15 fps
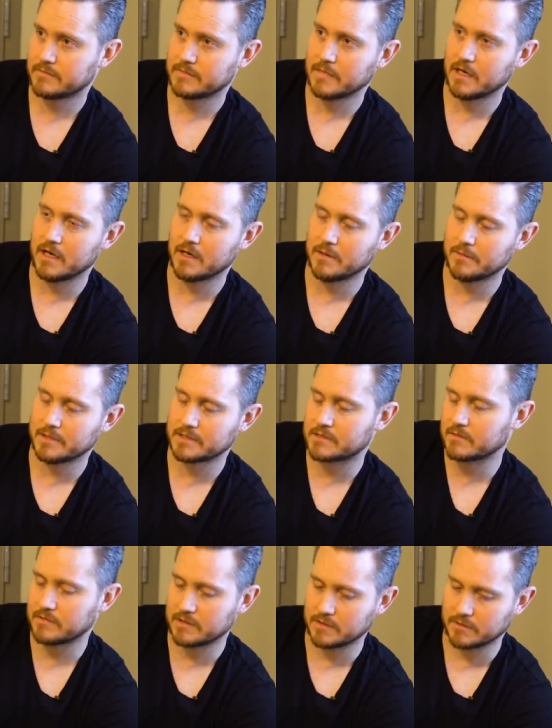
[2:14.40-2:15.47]
Um, and
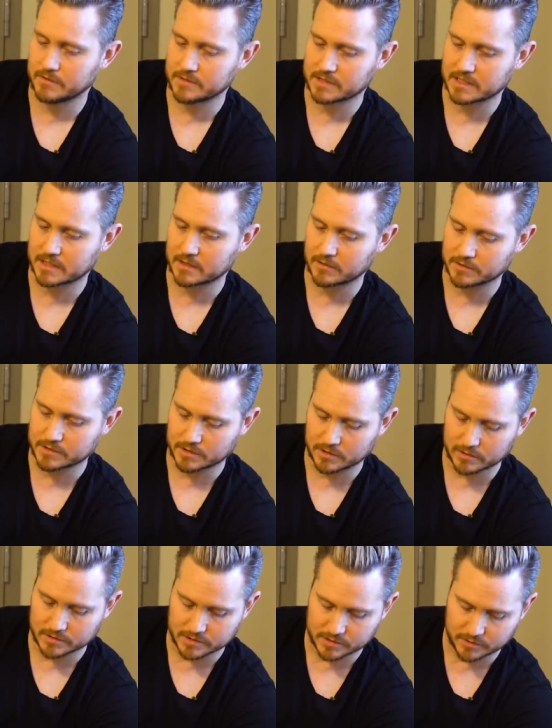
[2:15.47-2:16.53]
so you, you, just get closer and
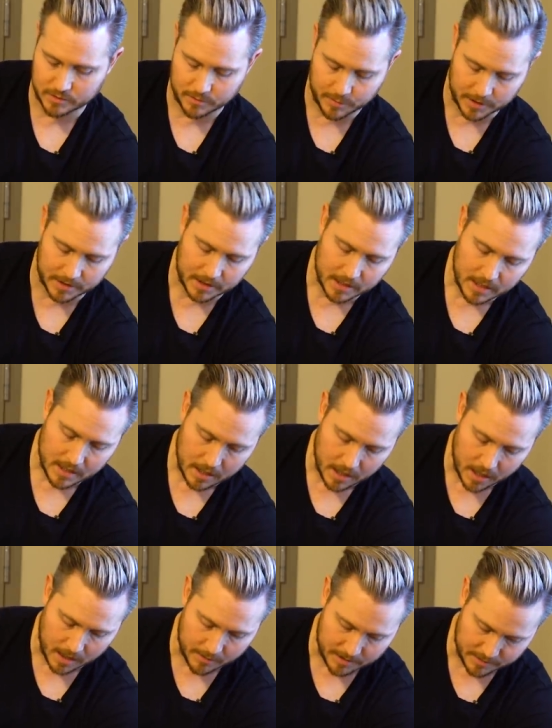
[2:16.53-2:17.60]
closer to it. But
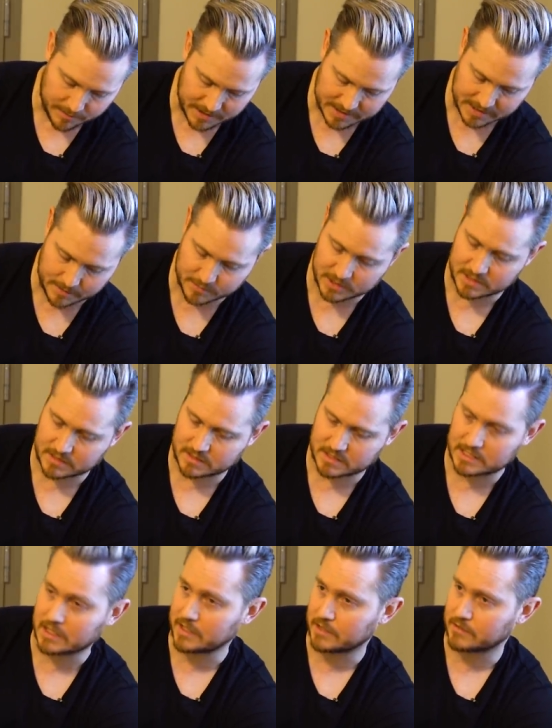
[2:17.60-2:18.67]
um, in the meantime, just
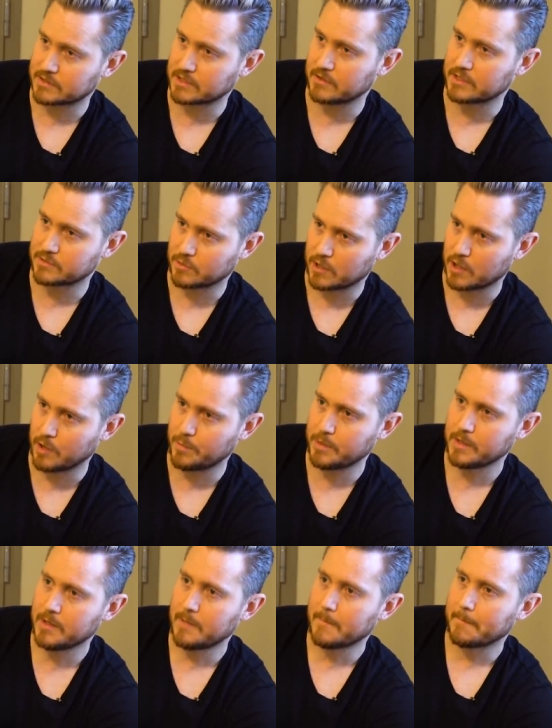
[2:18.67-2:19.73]
studying those areas will help.
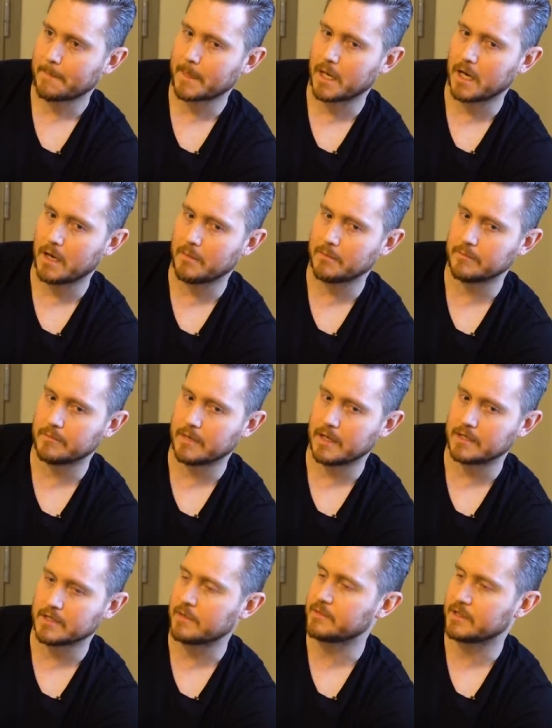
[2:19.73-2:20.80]
Um,
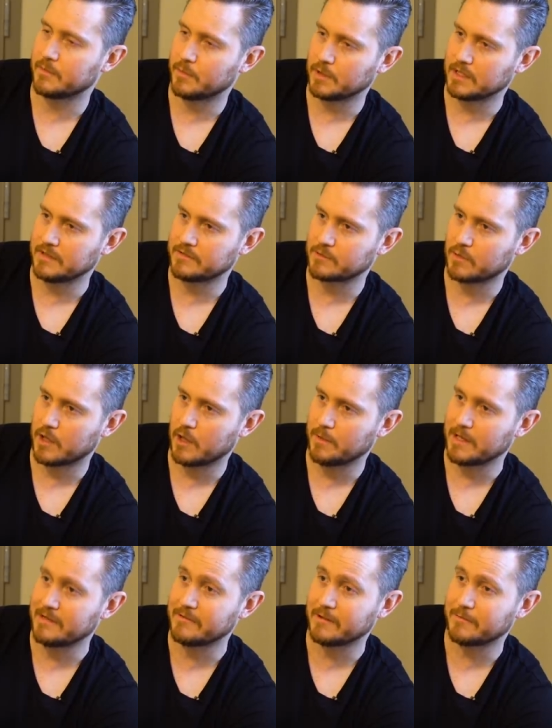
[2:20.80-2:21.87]
adopting the beliefs will help.
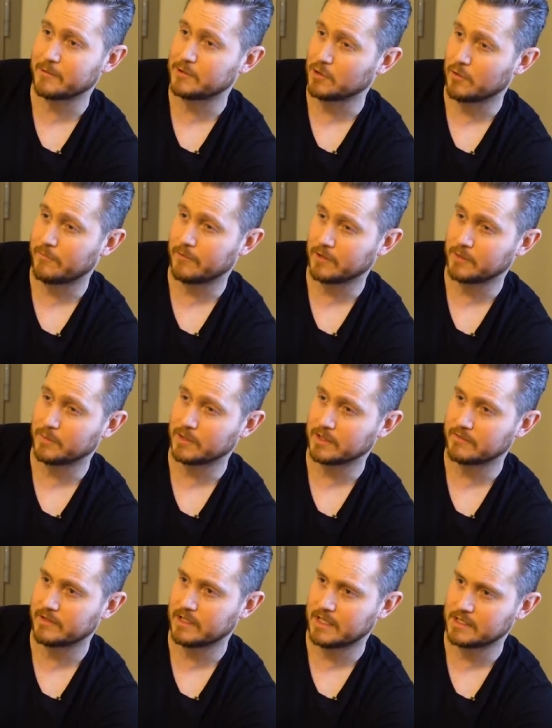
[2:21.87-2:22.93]
Even if you don't fully
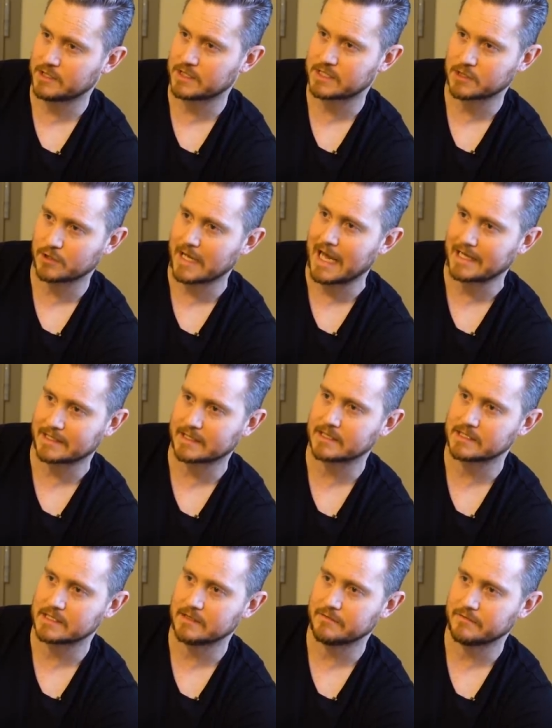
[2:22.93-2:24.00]
believe it, just start
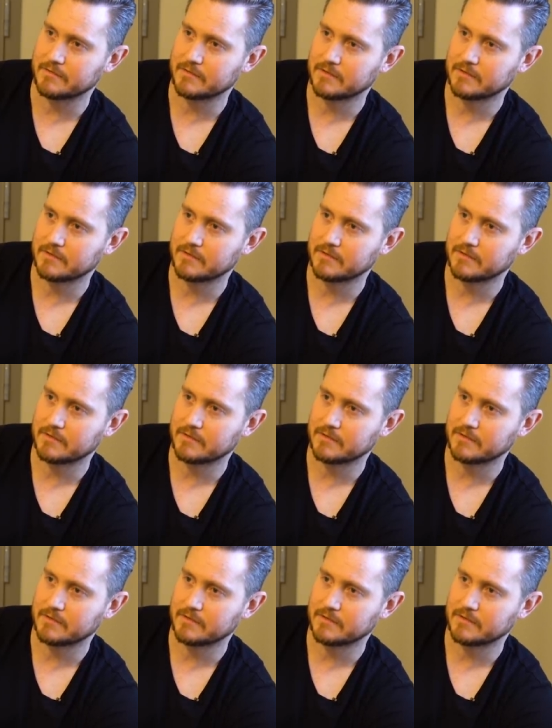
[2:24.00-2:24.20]
acting as if.